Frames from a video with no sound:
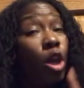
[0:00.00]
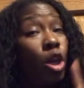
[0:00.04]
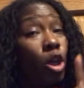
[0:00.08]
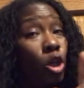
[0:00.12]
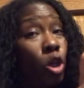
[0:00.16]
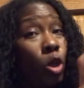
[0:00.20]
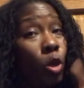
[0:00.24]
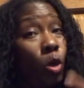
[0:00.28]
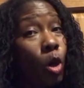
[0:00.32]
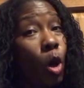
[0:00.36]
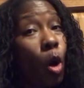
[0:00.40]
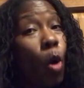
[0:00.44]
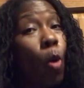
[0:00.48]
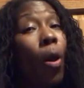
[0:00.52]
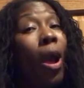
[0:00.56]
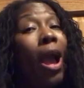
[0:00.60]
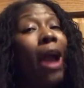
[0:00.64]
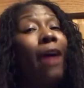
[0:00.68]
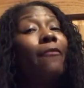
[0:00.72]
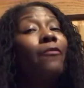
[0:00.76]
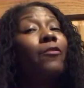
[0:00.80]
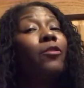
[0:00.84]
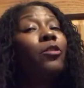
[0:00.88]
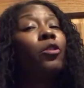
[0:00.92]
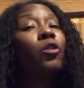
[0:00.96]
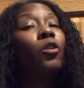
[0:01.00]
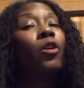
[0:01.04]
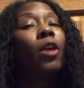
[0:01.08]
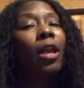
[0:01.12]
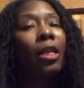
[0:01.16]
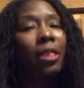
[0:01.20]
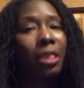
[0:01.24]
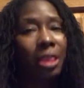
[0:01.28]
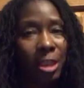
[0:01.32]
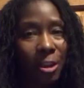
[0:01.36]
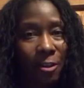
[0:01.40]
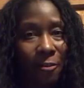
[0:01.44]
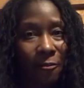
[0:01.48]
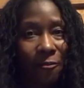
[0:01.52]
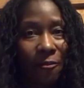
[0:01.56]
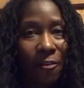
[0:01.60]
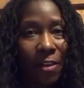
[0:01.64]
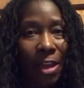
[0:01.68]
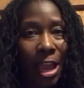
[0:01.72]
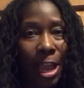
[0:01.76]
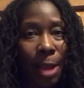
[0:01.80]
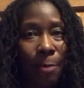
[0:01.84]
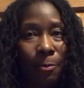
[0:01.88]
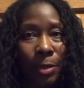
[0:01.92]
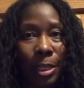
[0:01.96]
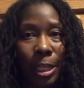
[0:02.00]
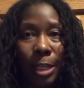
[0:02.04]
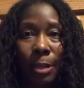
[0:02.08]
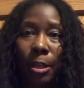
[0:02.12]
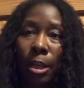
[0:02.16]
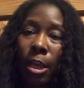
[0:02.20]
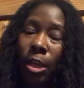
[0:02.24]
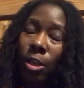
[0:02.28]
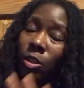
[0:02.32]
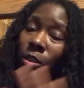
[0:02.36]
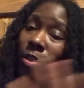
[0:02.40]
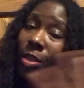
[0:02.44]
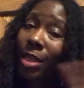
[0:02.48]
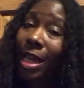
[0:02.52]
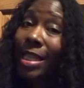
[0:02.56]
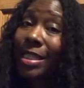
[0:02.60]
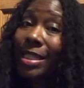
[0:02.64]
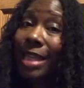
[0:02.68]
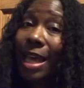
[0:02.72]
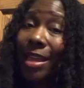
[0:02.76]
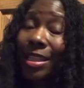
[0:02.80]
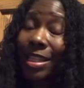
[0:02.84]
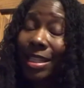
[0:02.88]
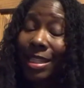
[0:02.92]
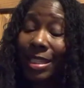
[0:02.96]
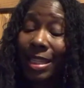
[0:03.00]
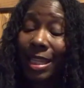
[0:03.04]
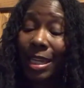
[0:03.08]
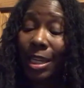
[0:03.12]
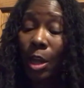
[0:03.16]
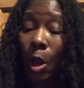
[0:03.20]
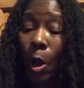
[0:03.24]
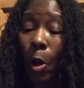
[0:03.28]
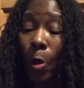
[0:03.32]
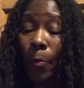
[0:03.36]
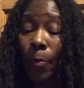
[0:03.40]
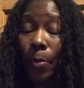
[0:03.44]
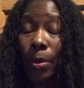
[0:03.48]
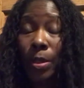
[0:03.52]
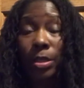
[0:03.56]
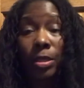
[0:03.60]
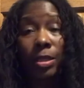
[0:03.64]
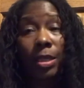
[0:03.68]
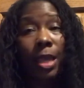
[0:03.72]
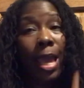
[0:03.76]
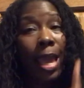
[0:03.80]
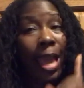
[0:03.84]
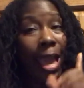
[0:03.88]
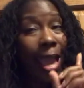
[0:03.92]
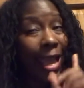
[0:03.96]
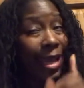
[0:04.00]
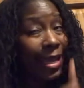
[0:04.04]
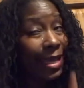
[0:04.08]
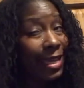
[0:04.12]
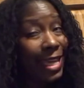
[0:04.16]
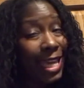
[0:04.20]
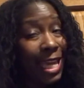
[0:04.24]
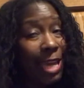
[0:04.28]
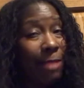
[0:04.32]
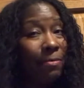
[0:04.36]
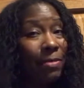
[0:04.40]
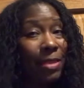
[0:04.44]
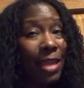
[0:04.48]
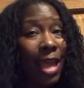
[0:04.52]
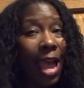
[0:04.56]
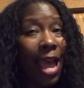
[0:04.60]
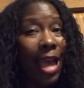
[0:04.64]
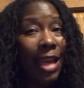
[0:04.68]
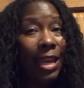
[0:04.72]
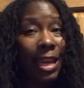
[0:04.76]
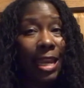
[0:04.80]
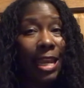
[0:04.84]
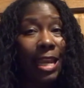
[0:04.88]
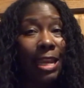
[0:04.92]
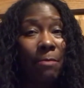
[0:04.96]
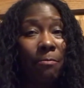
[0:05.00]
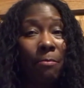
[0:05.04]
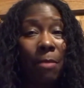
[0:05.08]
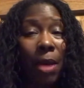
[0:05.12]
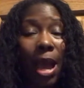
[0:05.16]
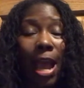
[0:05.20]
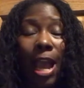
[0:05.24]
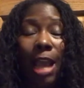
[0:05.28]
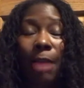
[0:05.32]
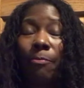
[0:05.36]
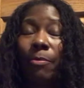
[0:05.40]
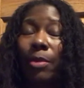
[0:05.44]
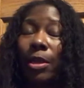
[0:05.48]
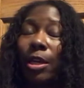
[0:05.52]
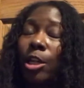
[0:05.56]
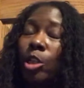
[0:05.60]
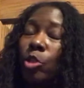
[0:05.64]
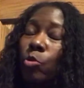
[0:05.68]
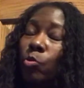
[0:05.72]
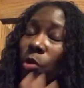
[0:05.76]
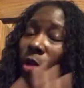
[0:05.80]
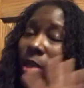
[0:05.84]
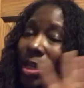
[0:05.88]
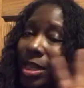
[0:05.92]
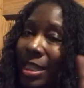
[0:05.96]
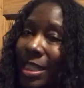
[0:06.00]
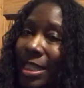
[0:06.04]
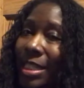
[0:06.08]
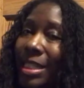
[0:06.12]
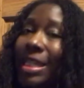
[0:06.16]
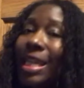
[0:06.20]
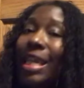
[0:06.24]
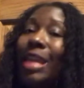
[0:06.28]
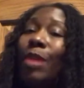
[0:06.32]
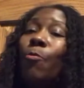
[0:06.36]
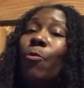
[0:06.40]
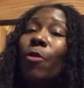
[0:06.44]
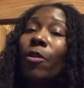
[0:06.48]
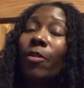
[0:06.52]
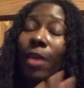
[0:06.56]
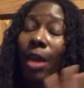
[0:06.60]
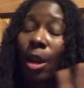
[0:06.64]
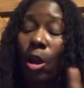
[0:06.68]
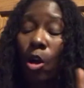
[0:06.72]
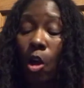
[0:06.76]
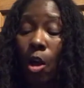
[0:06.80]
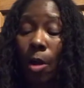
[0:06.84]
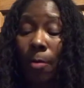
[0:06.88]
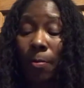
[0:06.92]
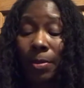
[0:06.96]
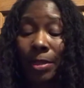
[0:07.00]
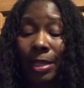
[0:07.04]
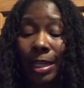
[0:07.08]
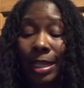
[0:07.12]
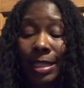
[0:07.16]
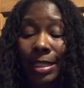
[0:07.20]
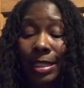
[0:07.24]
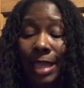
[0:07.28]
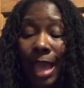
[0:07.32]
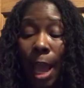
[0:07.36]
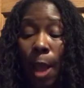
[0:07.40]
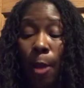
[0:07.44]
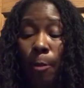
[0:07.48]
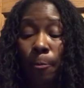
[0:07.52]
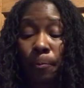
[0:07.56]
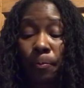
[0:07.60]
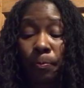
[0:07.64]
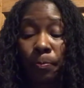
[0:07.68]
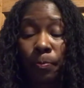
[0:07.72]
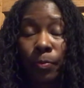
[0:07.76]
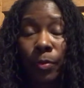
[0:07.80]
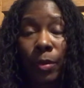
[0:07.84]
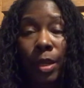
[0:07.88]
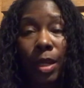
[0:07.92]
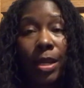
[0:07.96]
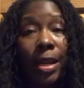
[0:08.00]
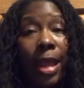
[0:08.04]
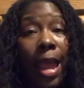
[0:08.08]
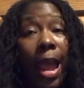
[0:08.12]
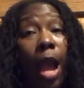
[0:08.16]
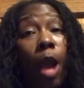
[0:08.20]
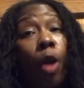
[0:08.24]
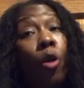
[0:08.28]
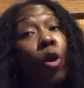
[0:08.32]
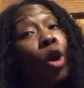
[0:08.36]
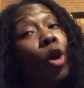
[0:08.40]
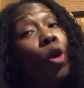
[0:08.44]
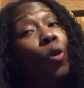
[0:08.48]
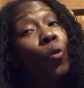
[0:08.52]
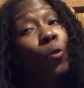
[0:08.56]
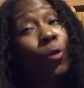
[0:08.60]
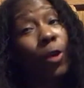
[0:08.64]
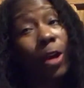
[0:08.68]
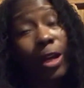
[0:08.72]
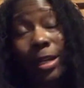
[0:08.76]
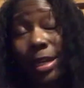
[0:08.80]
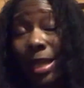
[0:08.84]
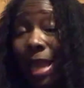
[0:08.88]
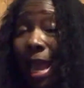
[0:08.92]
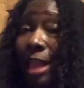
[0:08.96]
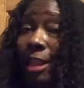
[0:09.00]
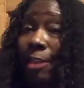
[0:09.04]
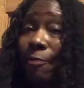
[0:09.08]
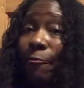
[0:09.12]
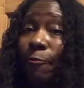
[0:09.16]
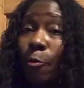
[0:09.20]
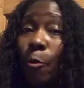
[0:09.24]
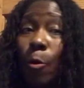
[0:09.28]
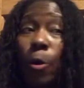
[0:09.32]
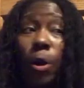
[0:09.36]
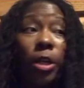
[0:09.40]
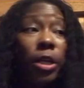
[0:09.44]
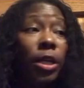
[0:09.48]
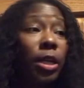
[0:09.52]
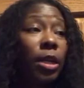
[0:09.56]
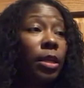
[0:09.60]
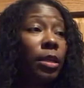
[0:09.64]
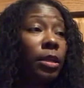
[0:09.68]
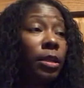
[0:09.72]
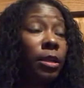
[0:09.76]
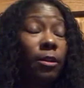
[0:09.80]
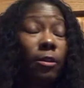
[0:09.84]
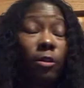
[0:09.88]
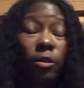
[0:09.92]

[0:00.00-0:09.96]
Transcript: You go after their family. So that's how the scene opens. And keep that in mind because we're going to see where that all plays out. Now, we're in California.